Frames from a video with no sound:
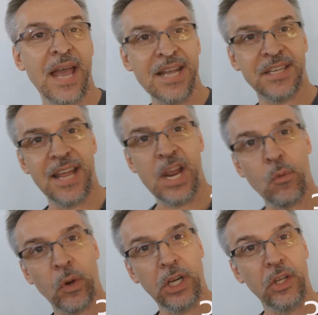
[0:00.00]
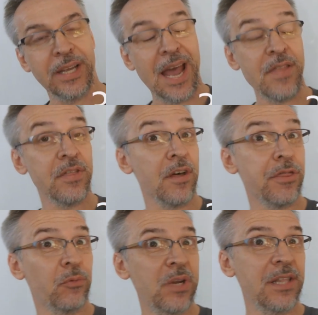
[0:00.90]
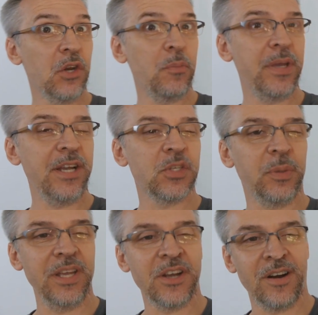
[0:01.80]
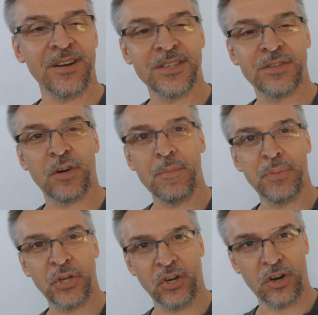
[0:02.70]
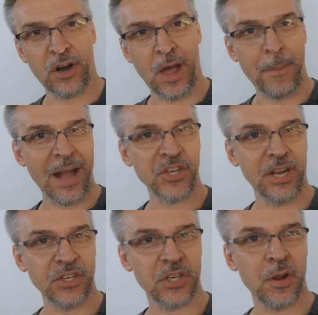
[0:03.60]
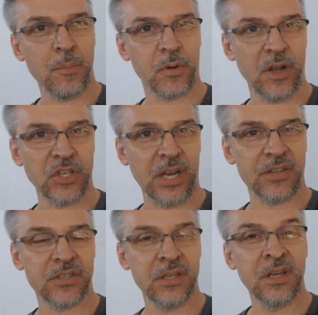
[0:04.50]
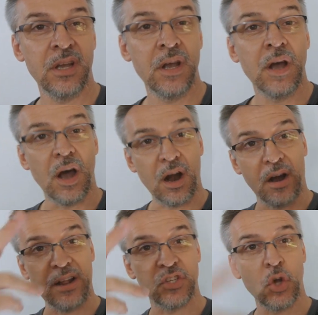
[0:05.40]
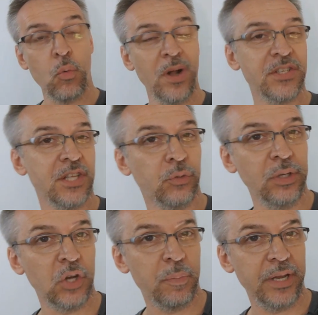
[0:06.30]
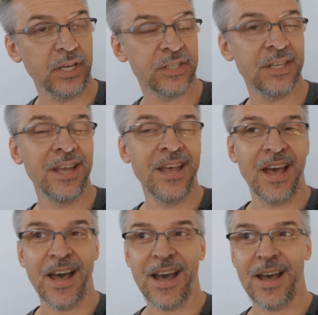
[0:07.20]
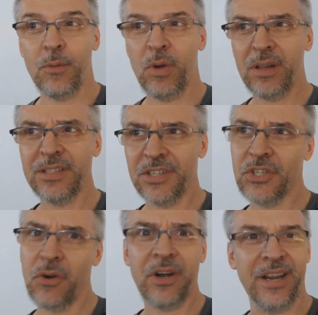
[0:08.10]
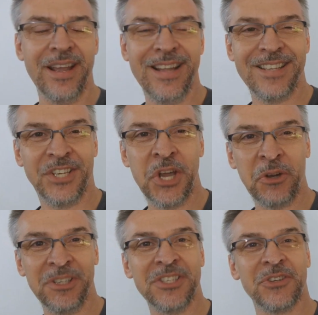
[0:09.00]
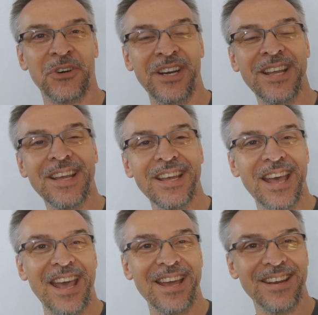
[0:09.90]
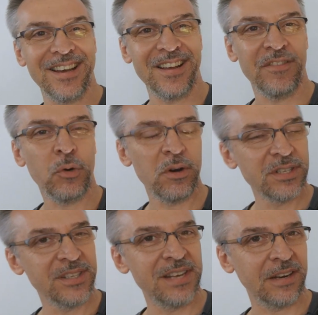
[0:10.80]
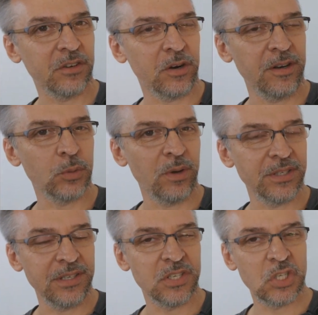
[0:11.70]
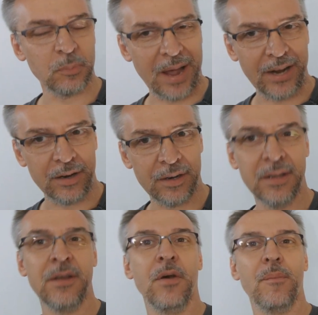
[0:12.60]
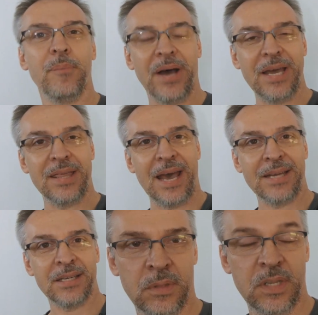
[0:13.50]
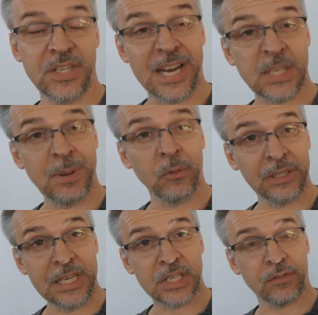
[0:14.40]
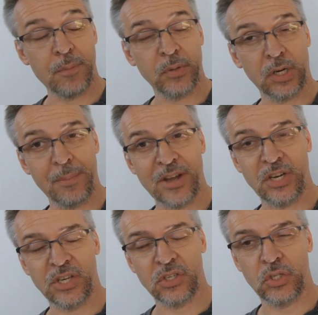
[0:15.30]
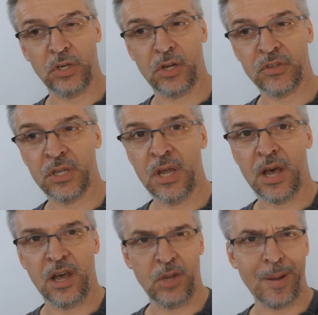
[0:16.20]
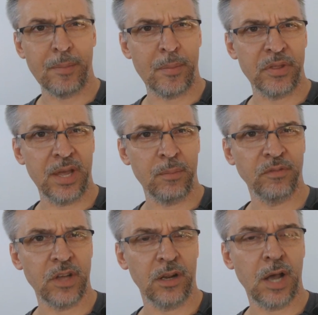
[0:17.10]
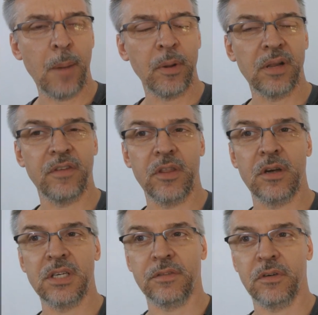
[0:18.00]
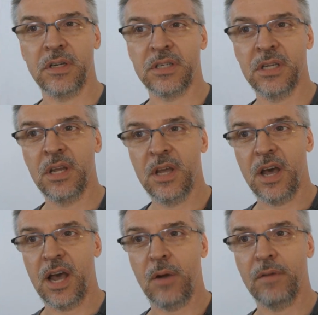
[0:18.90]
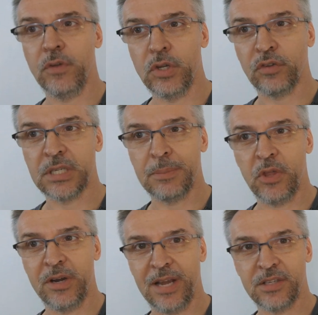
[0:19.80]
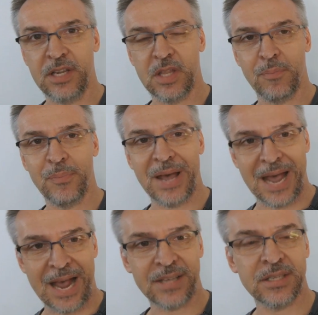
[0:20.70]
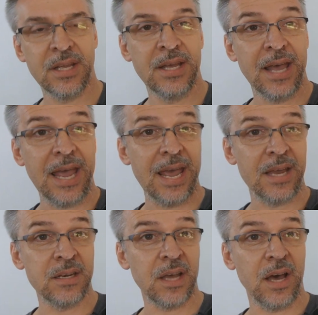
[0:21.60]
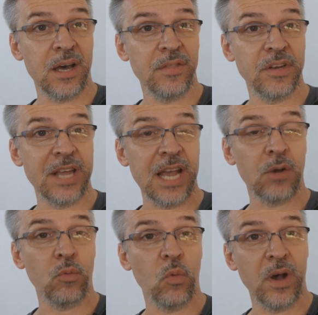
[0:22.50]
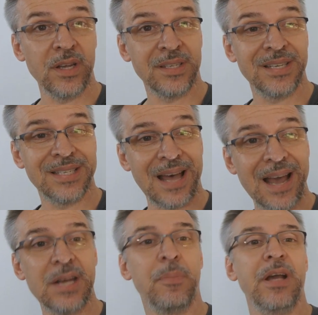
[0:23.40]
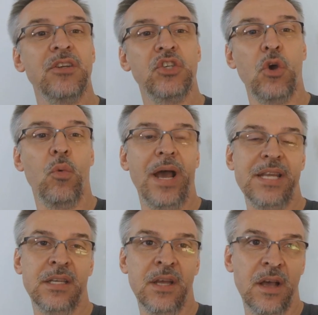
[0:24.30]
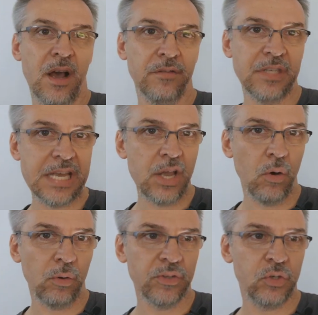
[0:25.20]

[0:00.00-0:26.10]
Hey, today we're going to look at the Three Little Pigs Playing Cards from Pure Imagination Projects. Alright, so what's the Three Little Pigs? Uh, well, it's a story. It's a children's story, and uh, of course this deck of cards was inspired by that. This deck is being released from Pure Imagination Studios. Uh, you might remember them. We've done a couple of other different uh, reviews for some of their decks in the past, and uh, the deck was designed by Joe White of Ye Olde